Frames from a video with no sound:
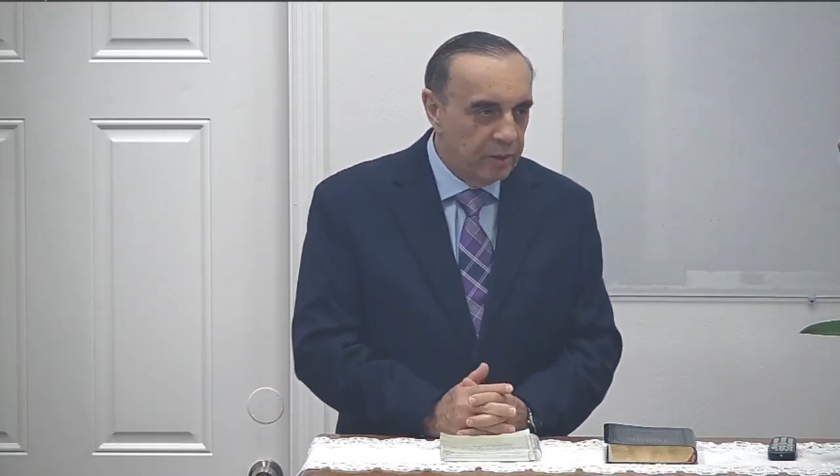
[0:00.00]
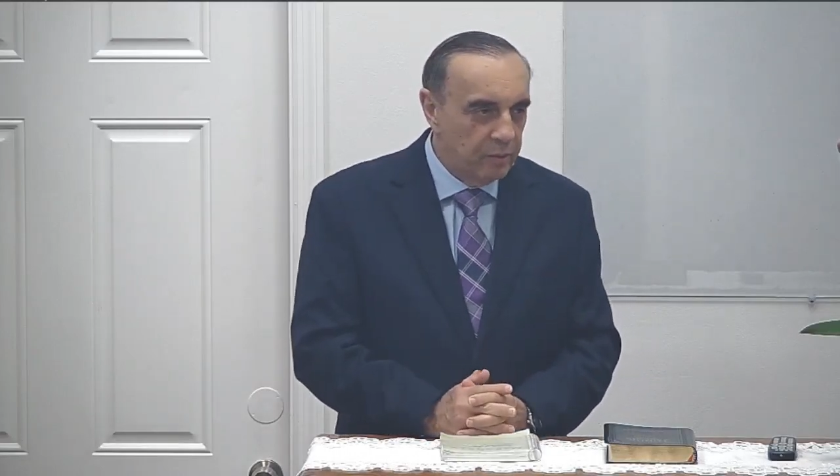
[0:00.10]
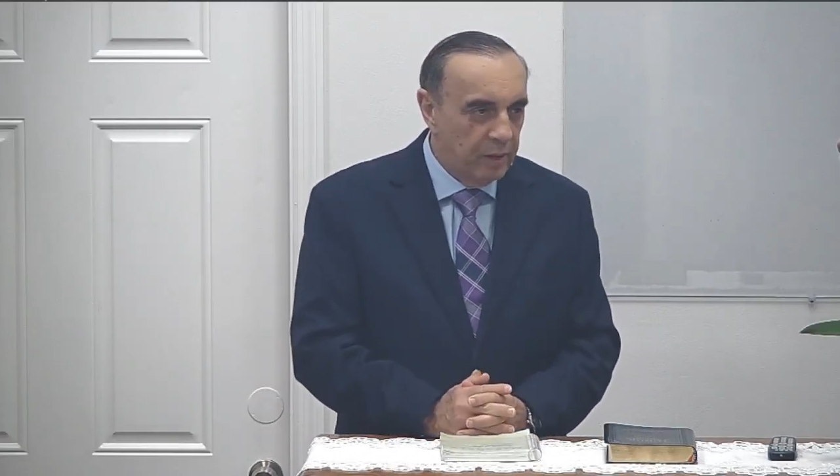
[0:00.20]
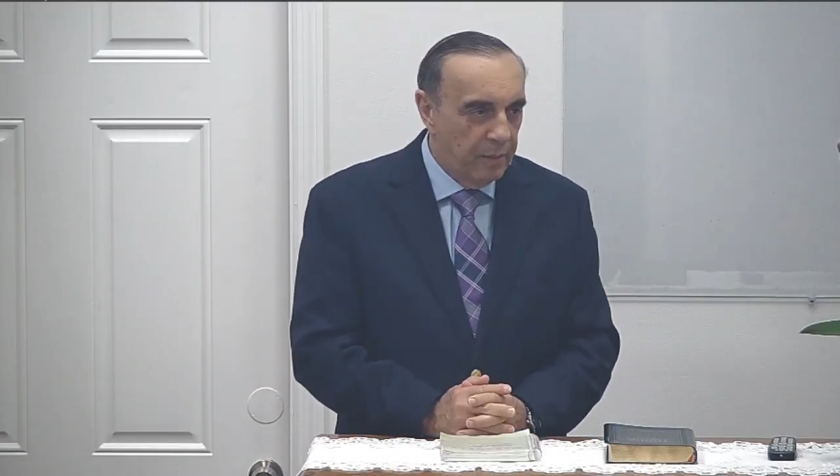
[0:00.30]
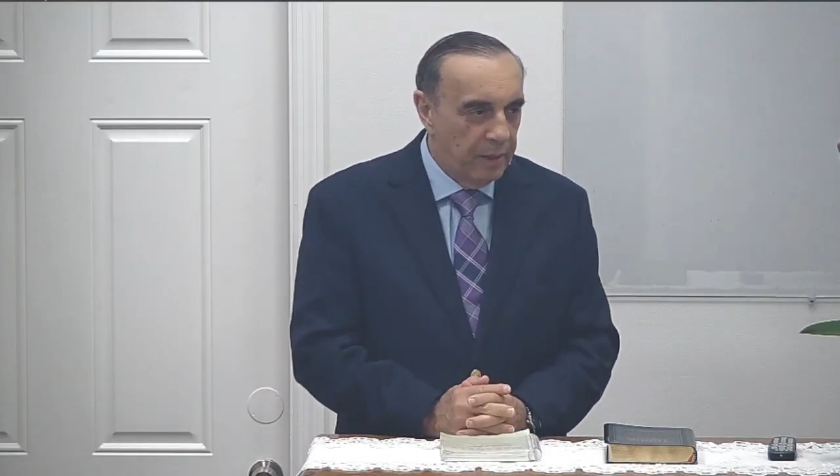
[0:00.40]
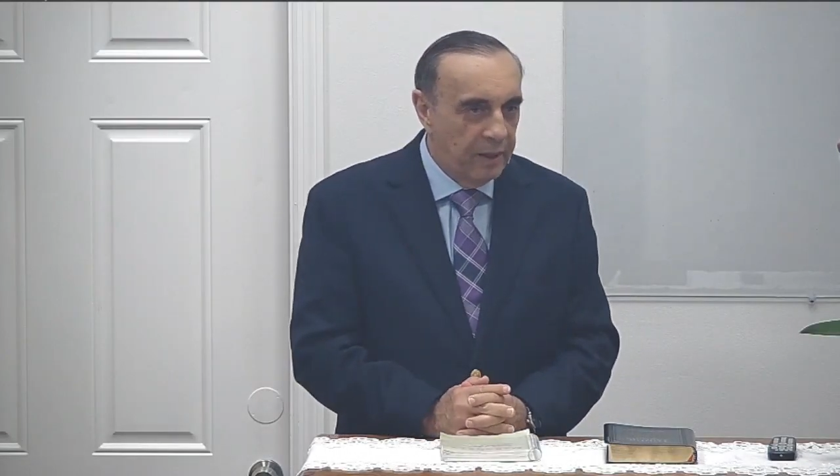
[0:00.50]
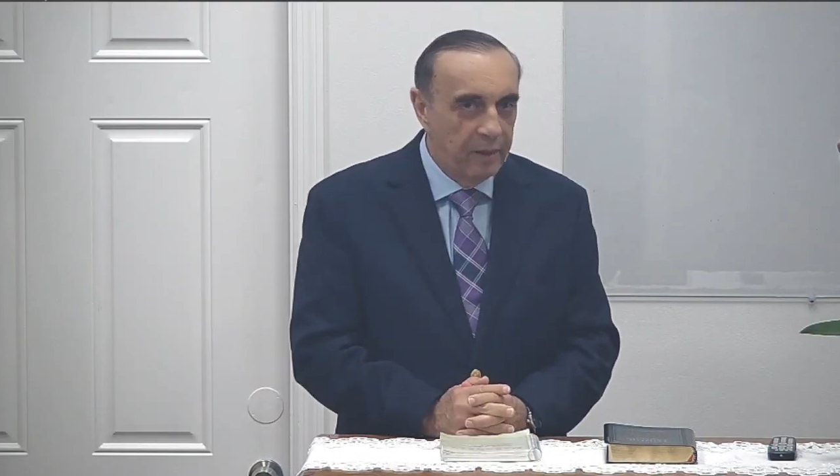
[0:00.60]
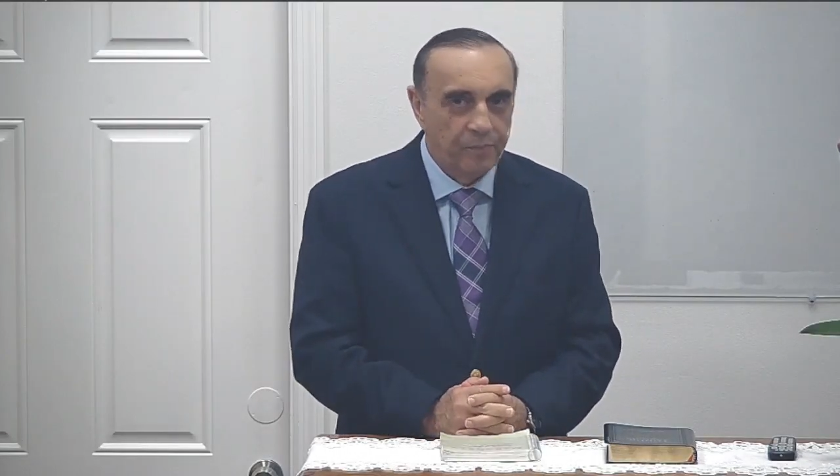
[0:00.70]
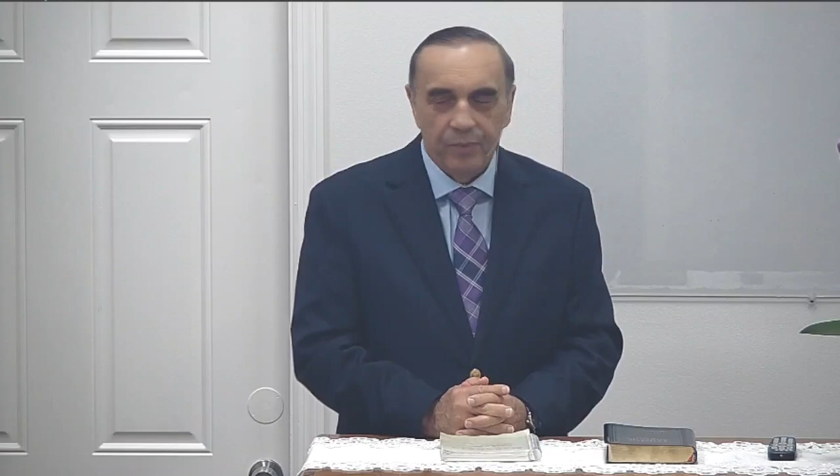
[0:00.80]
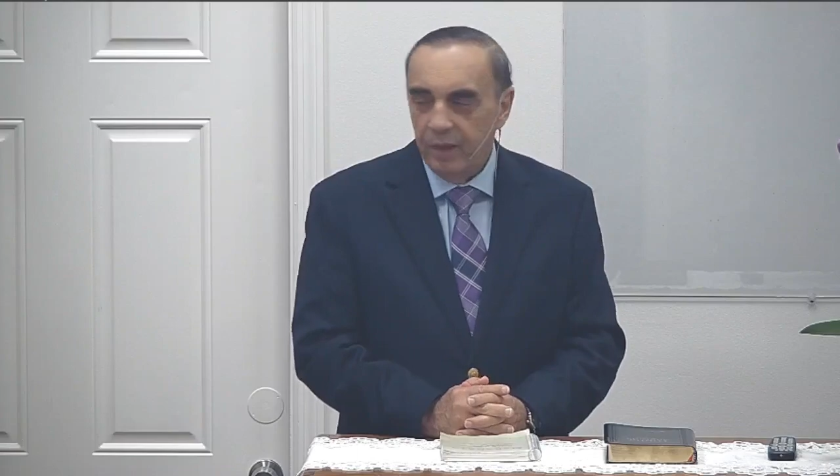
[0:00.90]
What the Lord
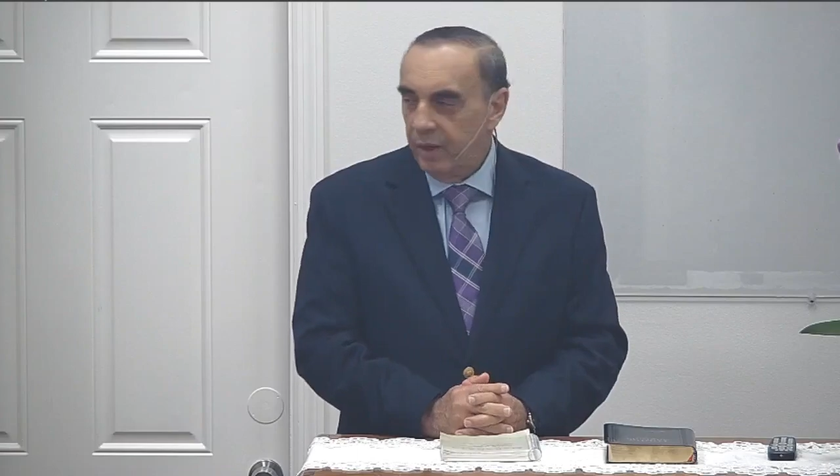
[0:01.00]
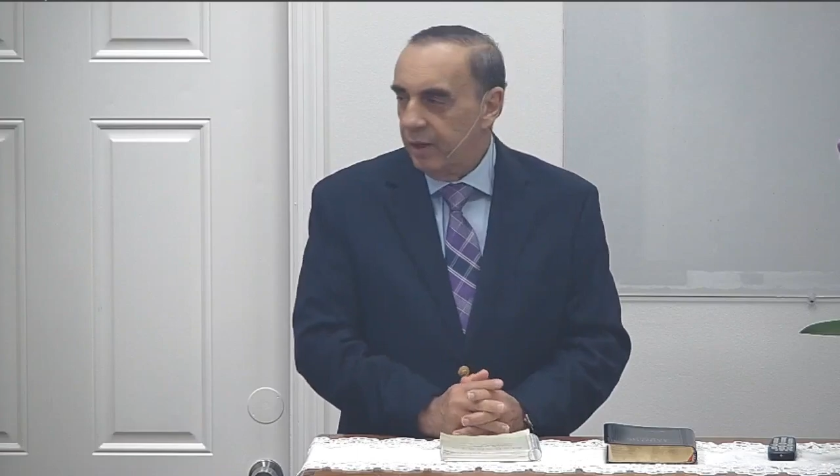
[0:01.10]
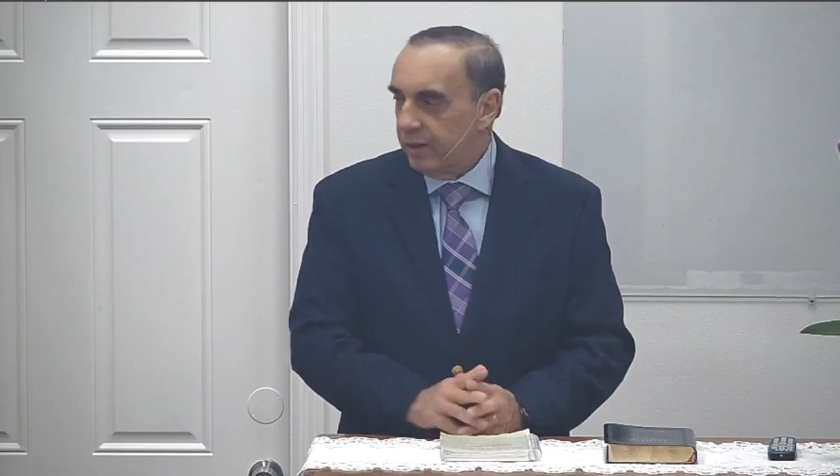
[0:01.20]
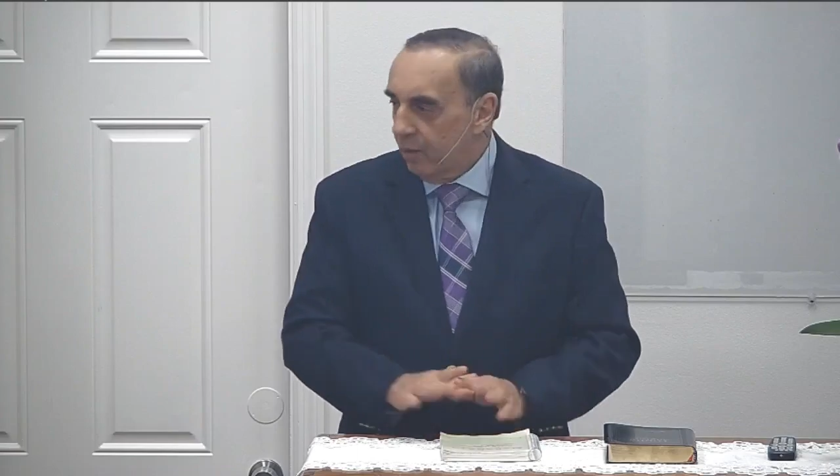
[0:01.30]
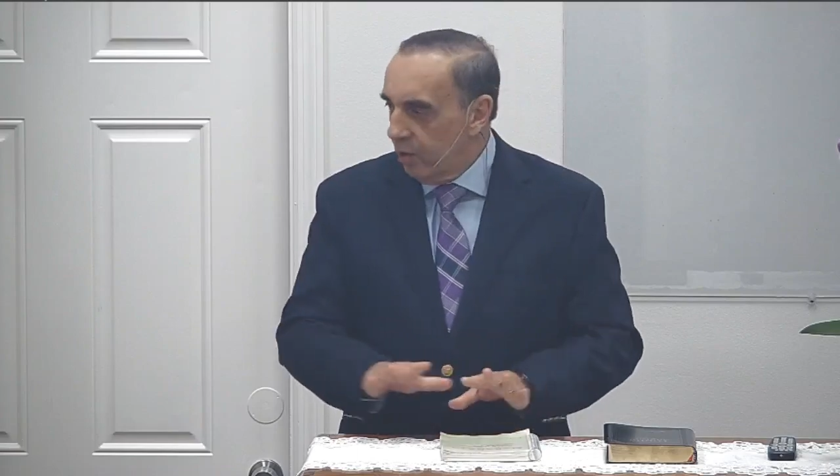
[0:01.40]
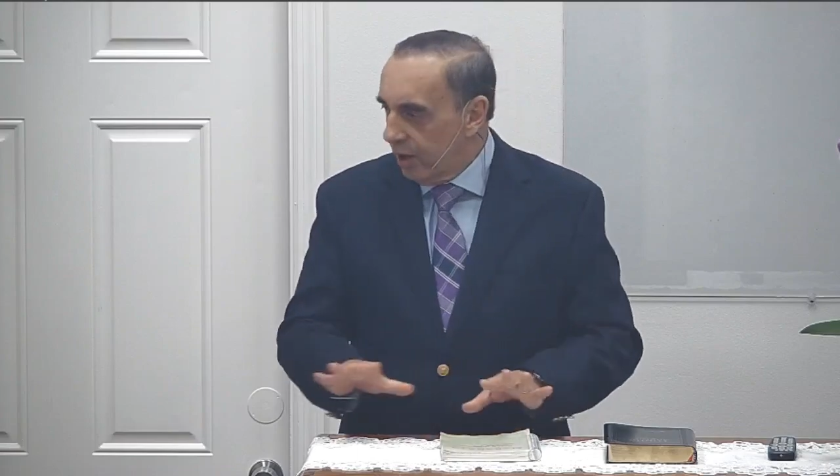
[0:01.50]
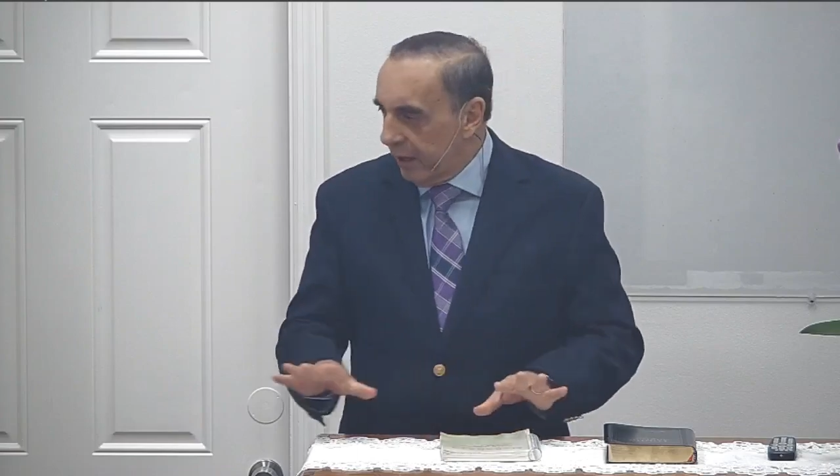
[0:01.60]
wants for this moment.